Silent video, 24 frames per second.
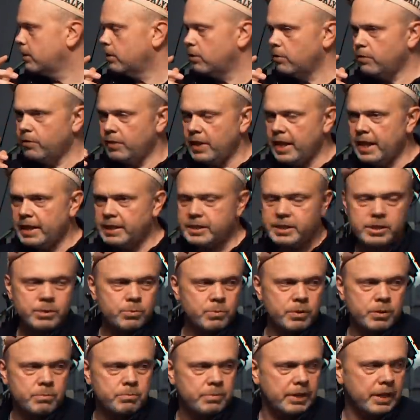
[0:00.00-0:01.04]
the flashes
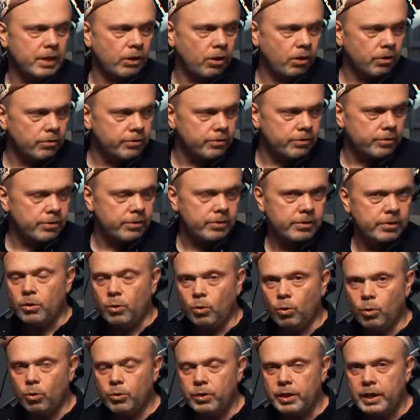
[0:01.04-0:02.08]
will be off,
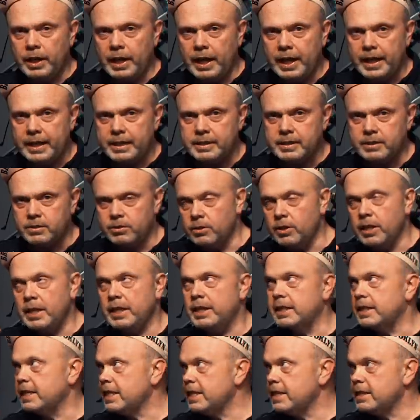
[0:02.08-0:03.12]
all the light, the
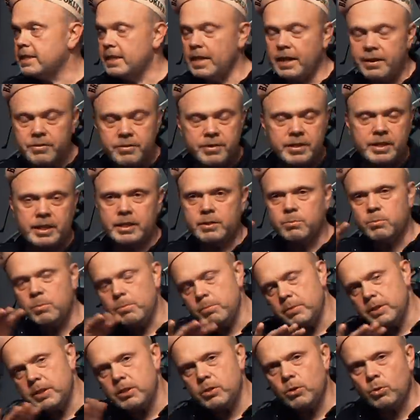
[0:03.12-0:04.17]
LEDs, everything, it will
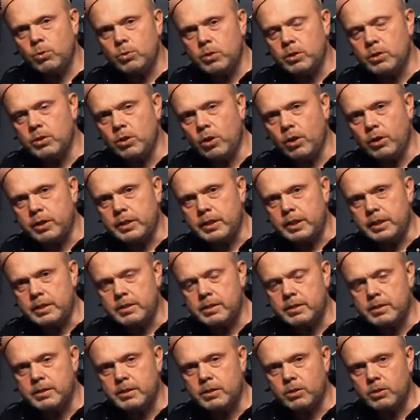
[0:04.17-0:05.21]
be total
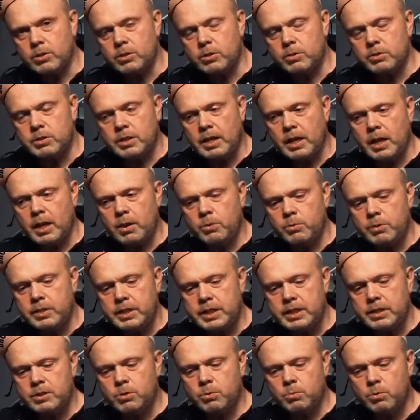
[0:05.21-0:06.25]
darkness, because now we
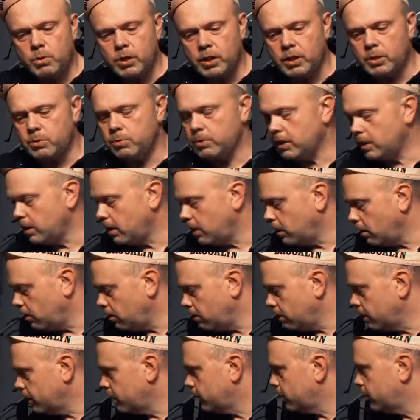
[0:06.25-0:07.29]
need to work with the
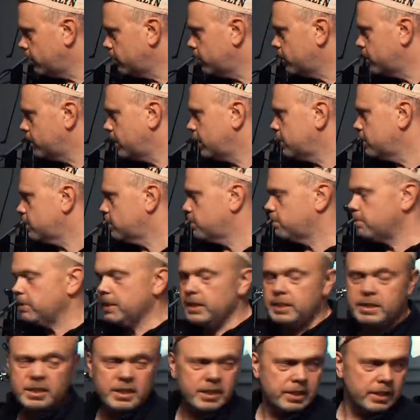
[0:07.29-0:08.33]
longer shutter
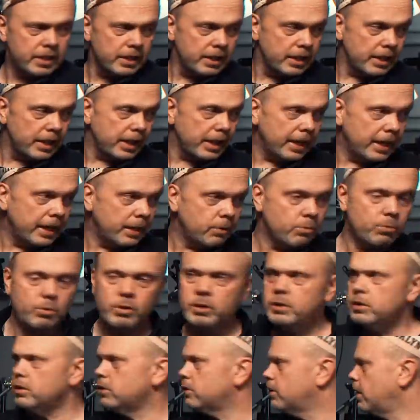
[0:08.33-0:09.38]
speed. And I
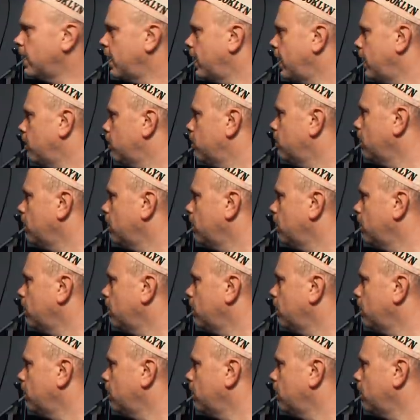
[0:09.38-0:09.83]
wonder how